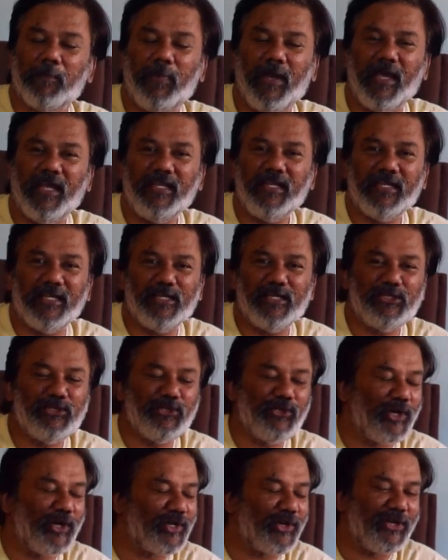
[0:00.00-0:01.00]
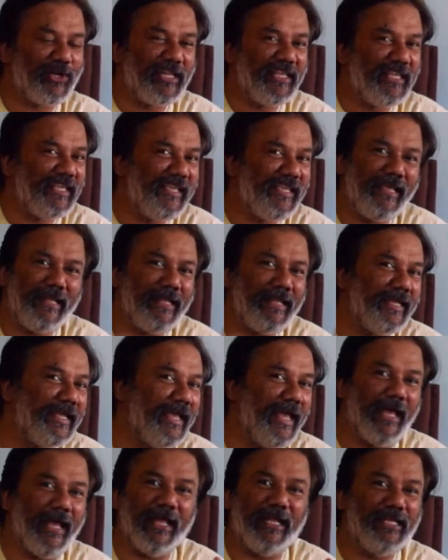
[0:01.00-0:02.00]
painkillers, you are not
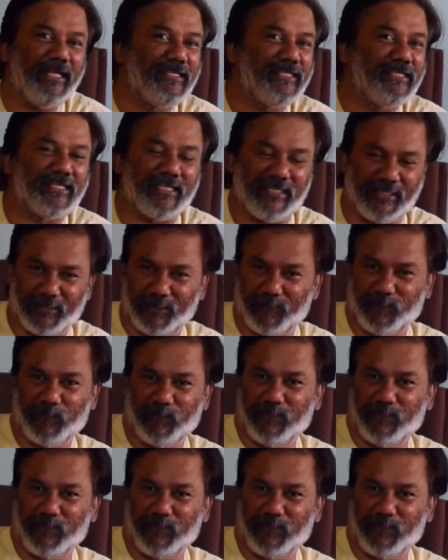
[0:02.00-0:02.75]
healing anything,